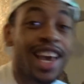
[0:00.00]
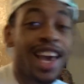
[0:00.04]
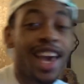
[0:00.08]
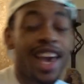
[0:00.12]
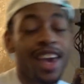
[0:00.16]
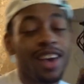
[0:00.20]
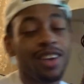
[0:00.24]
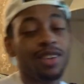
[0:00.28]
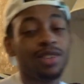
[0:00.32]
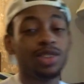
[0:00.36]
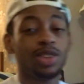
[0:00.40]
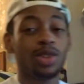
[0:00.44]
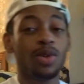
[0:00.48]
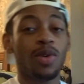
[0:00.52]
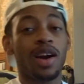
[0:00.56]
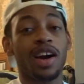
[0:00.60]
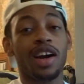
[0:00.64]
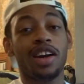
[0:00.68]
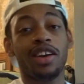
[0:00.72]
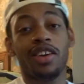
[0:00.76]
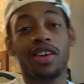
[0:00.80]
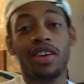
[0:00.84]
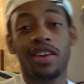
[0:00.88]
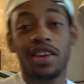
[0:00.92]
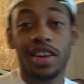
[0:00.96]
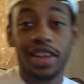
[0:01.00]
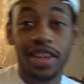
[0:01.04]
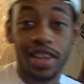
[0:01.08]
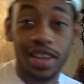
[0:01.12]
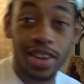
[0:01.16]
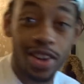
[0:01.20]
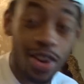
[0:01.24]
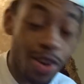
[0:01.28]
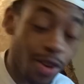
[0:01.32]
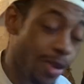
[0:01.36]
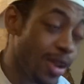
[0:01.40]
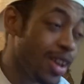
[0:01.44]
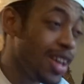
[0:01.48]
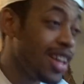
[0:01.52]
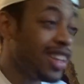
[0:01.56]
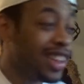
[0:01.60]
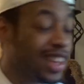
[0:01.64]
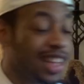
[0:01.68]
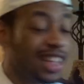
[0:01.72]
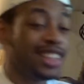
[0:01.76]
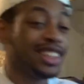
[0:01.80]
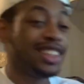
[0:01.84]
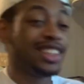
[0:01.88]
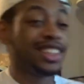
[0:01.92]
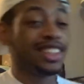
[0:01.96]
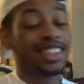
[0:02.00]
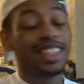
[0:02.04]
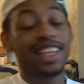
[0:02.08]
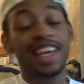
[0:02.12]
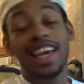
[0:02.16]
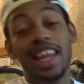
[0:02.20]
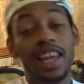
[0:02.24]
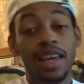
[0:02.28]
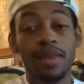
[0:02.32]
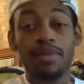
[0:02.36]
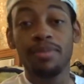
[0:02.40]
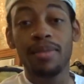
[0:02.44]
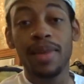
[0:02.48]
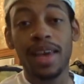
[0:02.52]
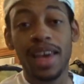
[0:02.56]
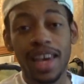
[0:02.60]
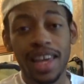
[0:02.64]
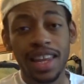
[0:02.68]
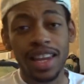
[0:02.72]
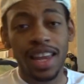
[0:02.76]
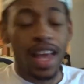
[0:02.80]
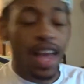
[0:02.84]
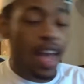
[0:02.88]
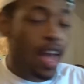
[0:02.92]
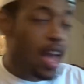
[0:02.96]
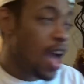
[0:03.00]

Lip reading: AO Squad already know. Let's get it, man.